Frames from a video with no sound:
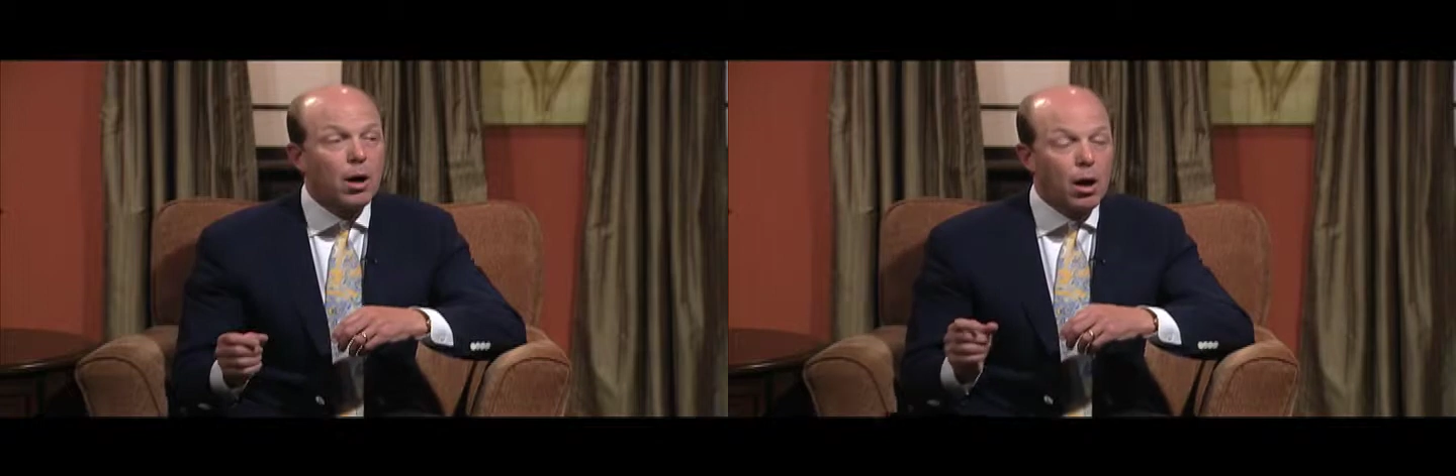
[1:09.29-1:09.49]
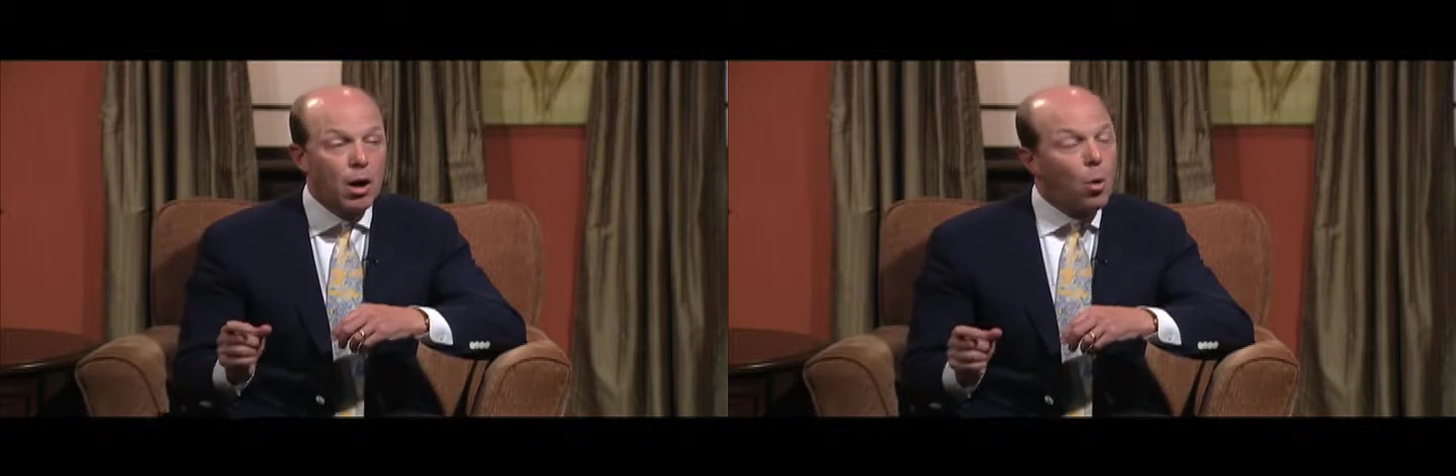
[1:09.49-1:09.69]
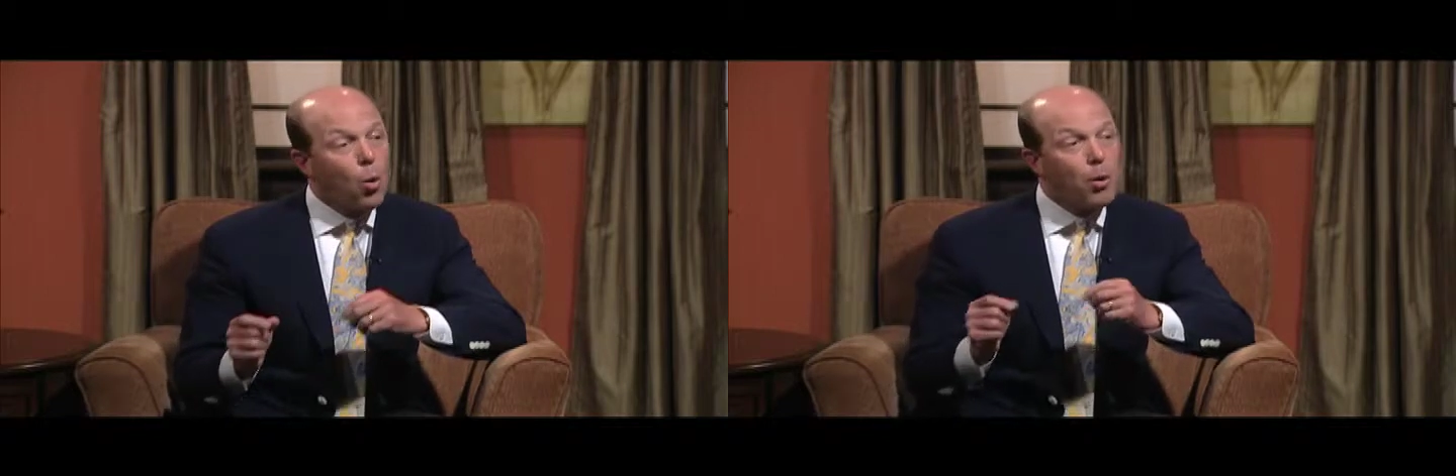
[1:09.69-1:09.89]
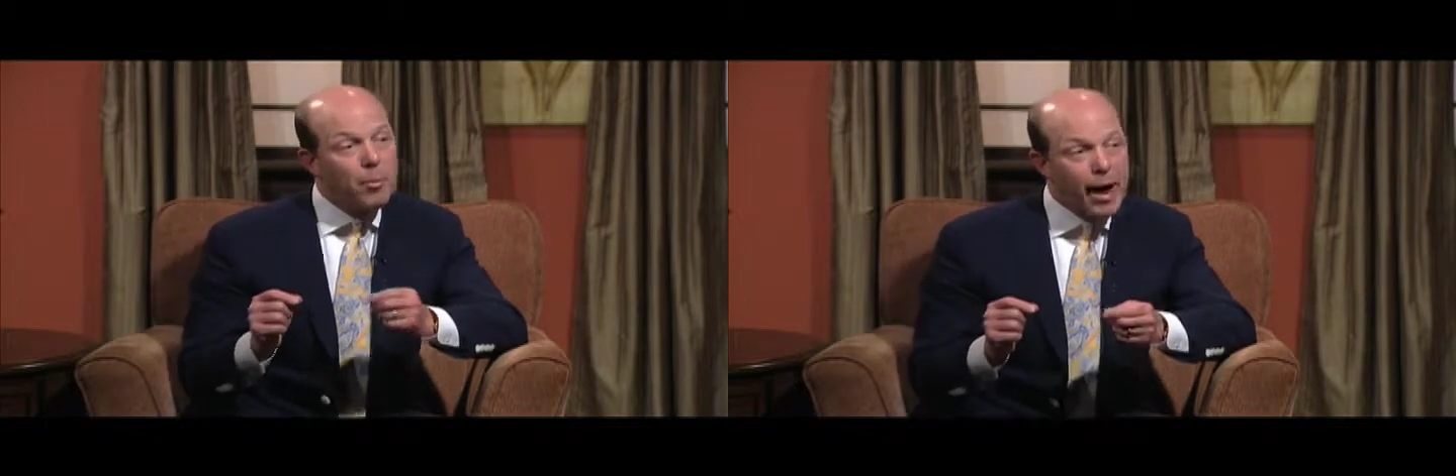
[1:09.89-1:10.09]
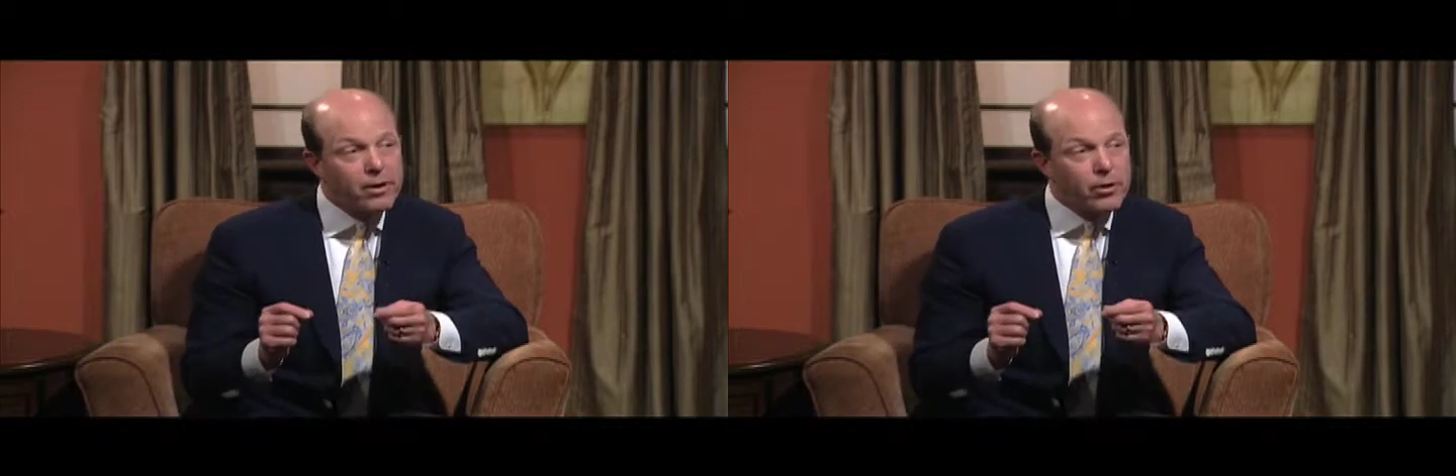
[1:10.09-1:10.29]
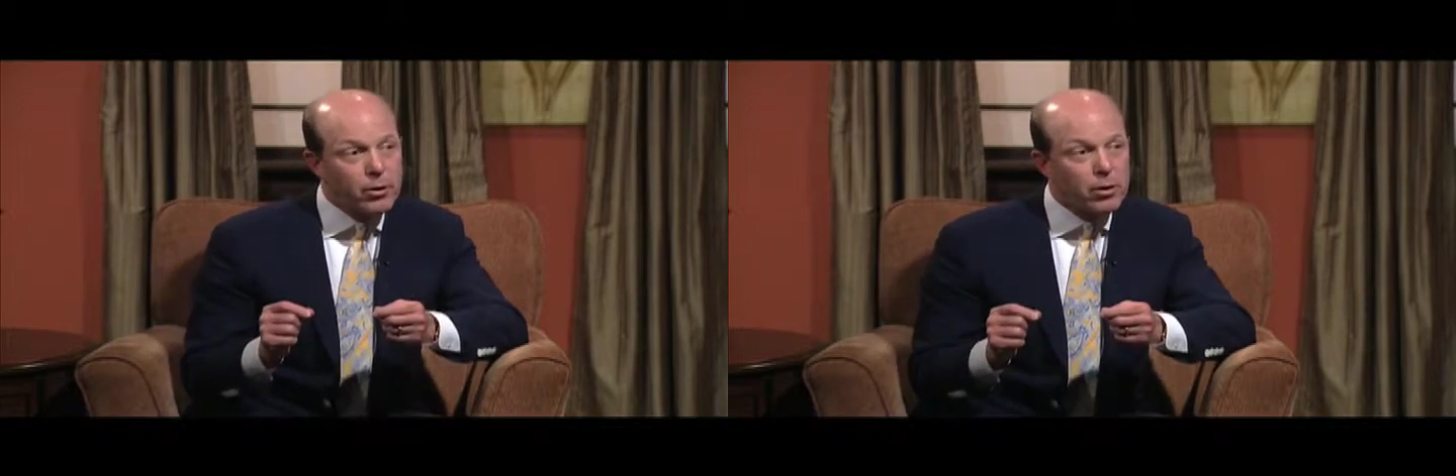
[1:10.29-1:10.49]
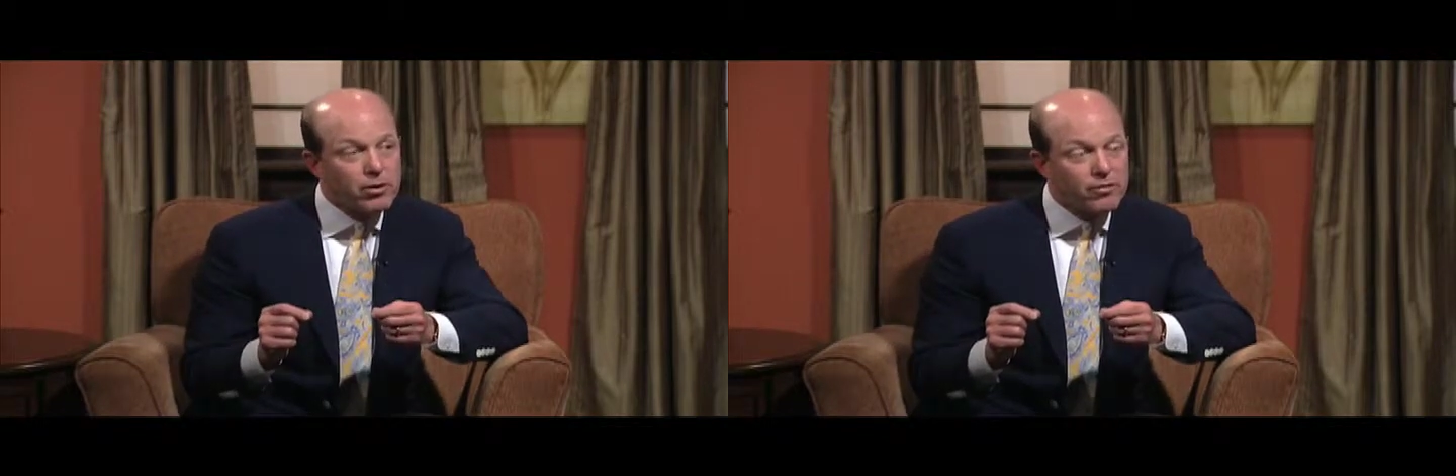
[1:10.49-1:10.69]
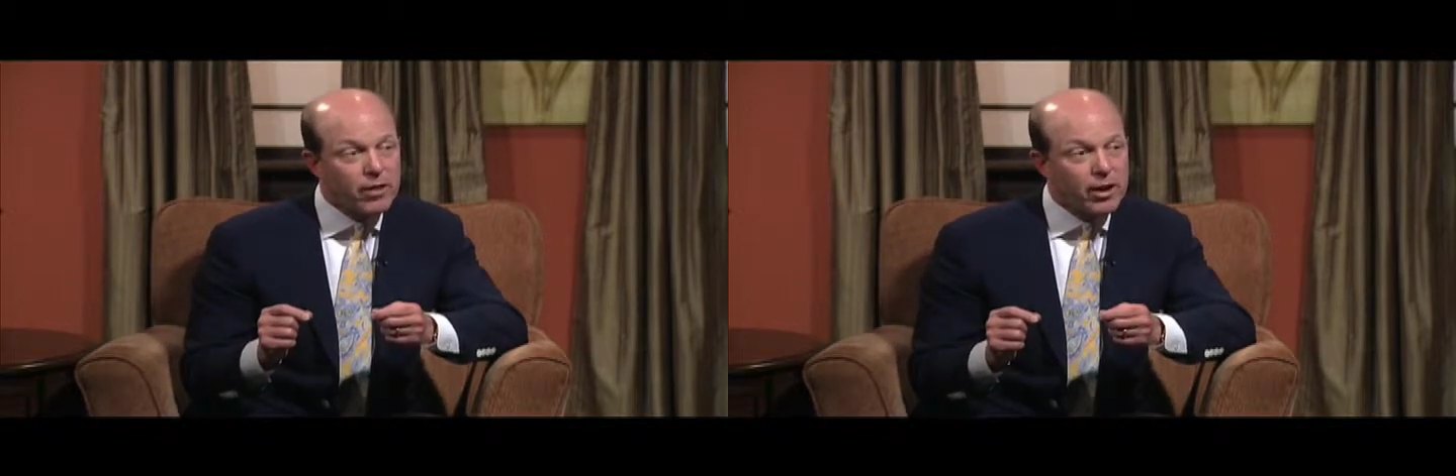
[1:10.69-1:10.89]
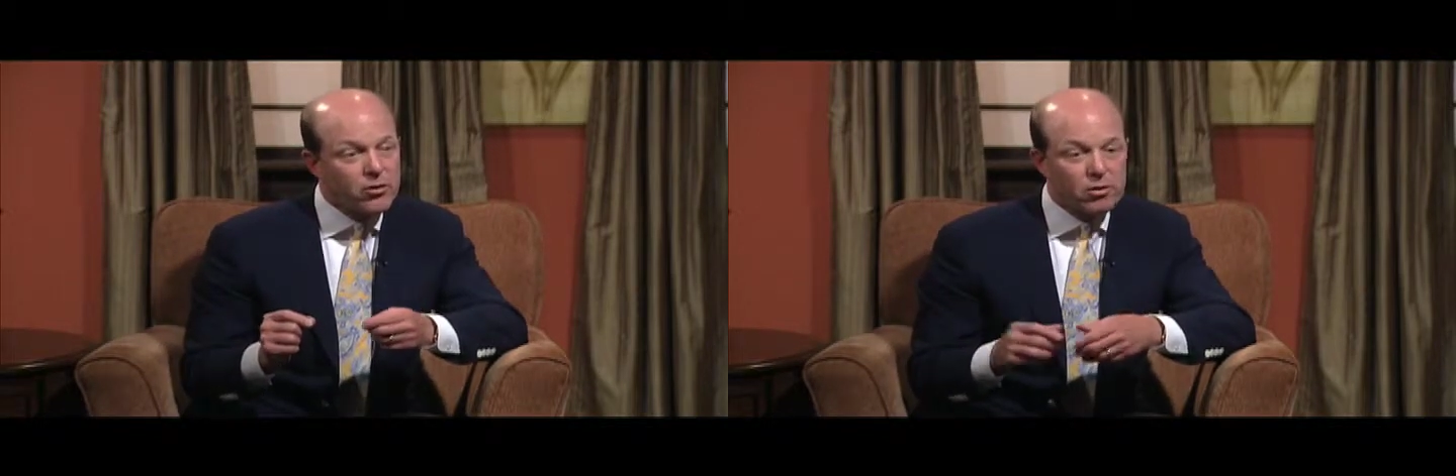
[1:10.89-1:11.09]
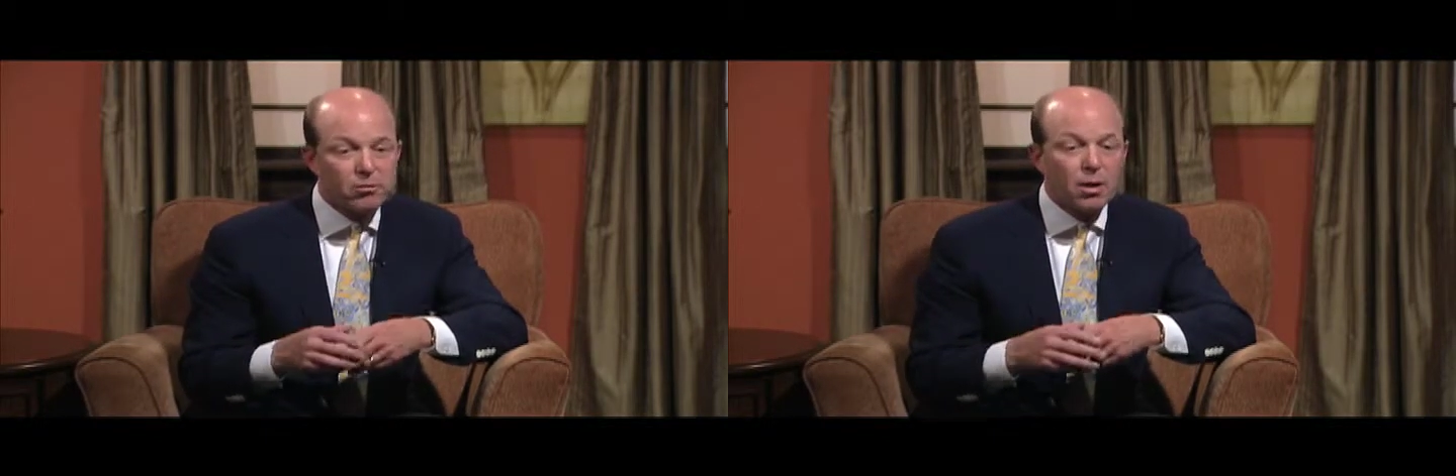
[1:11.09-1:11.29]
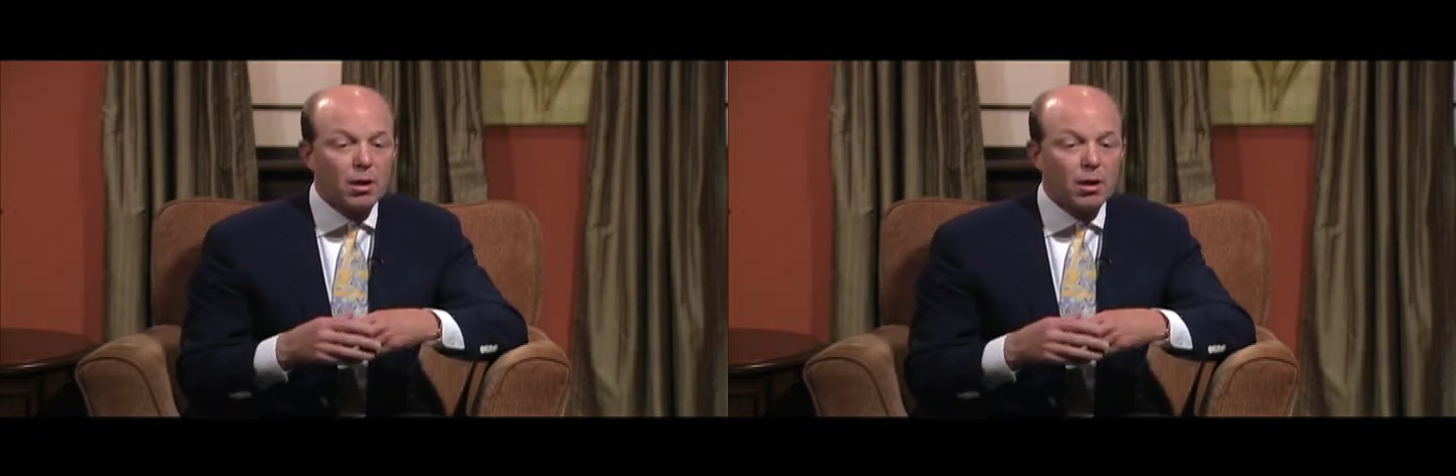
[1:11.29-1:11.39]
uh, or bacterial infection.